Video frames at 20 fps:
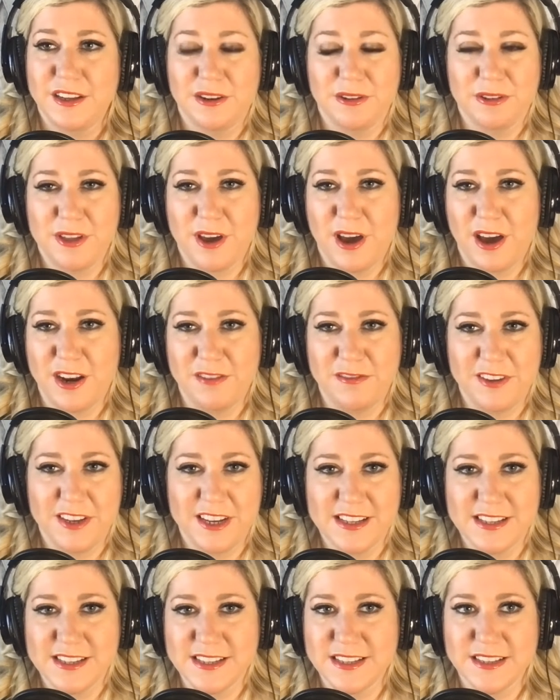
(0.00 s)
thought of it
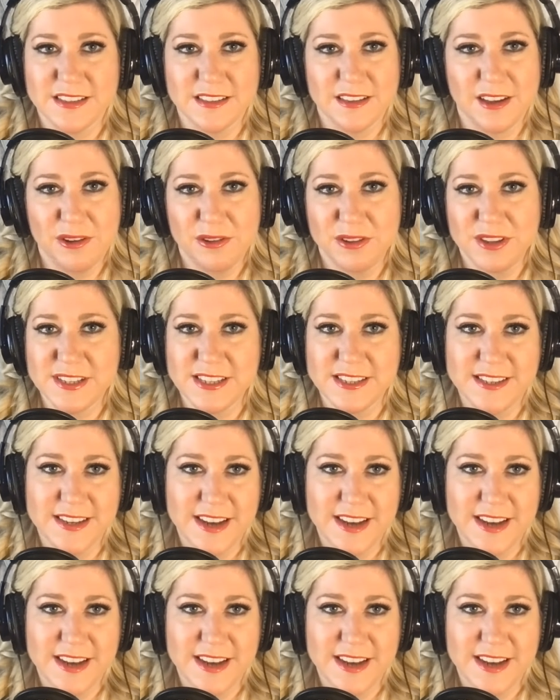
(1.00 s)
as, oh, this is